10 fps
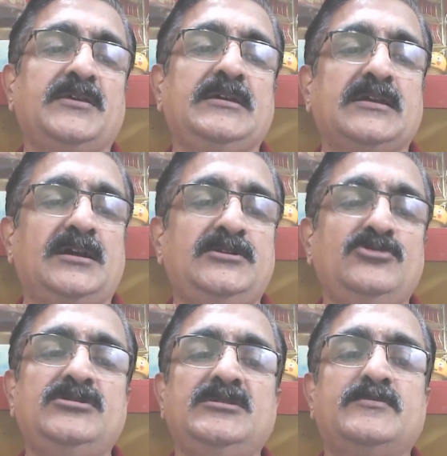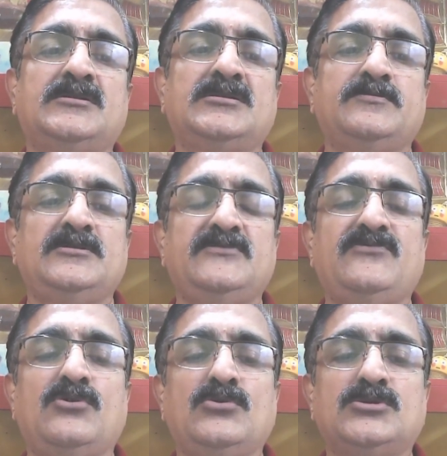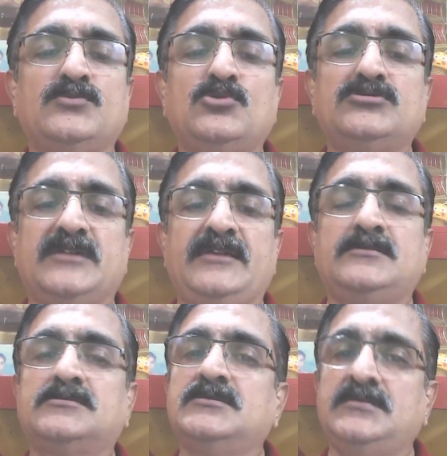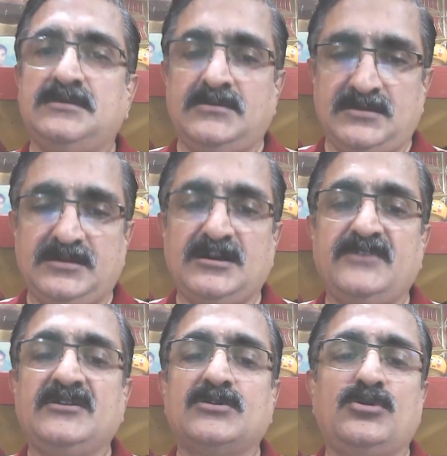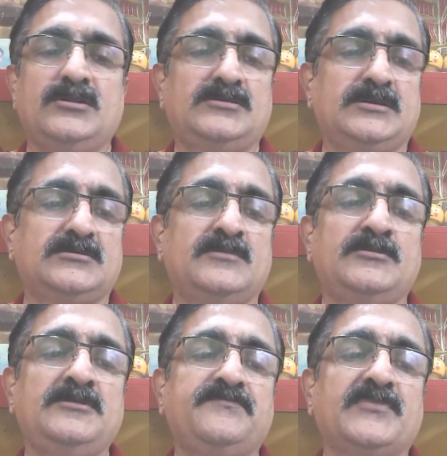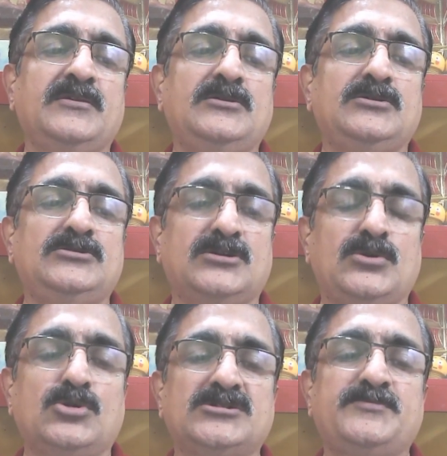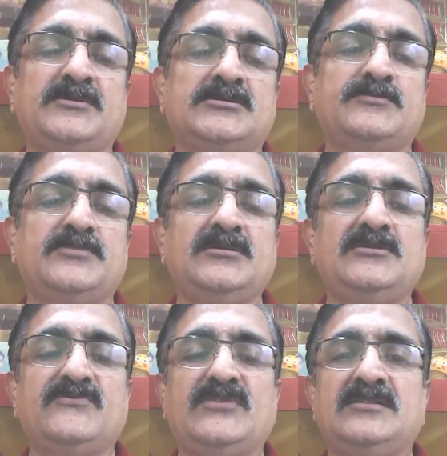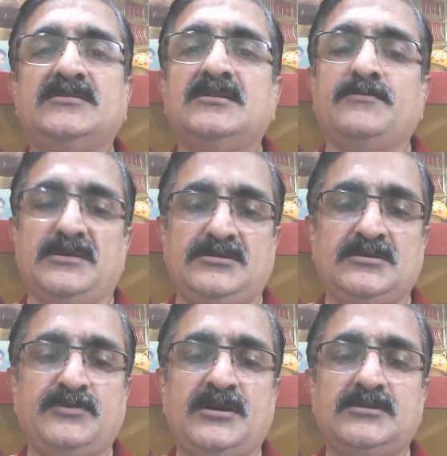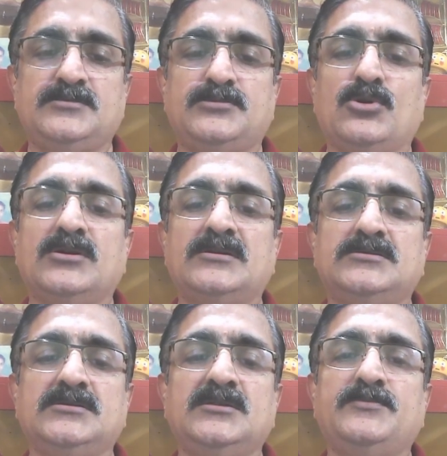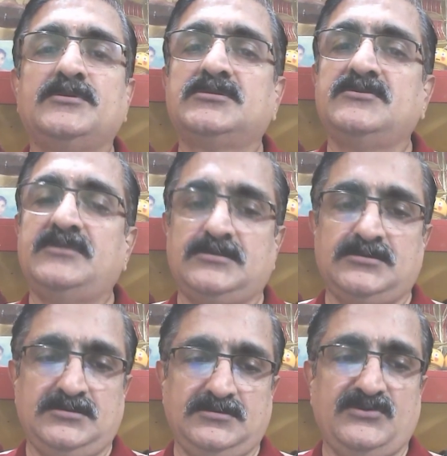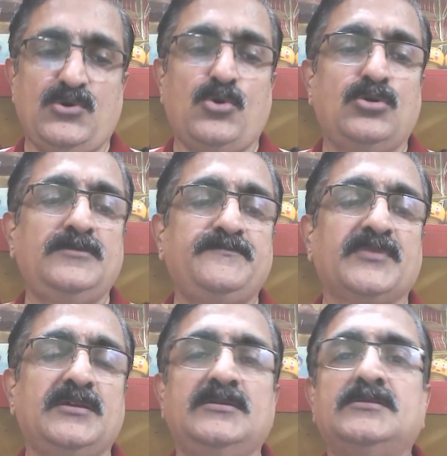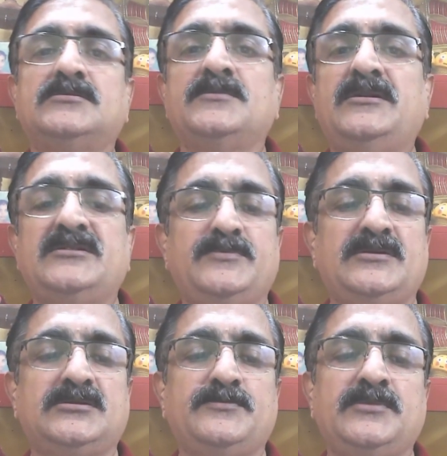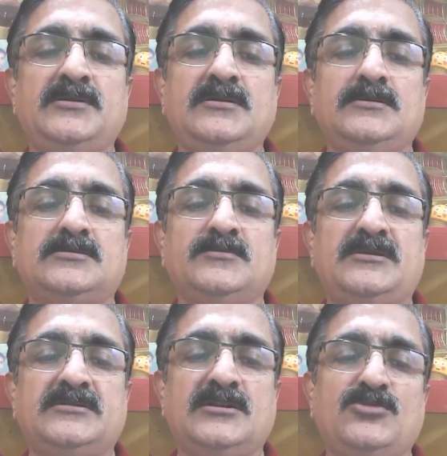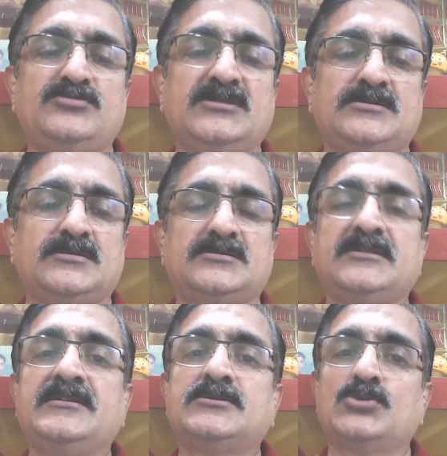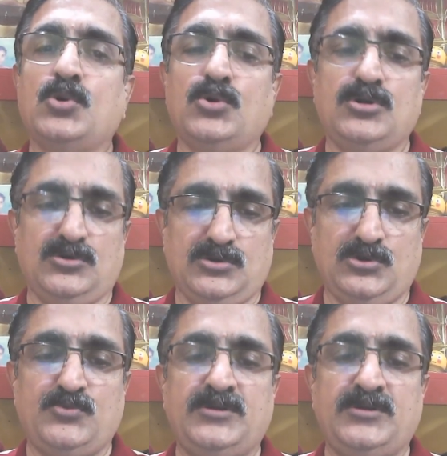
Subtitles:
continuity principle, follow smooth lines, a curving road is the example; the closure principle, fill in the missing parts, broken circle perceived as whole; symmetry principle, symmetrical objects seen as whole or grouped;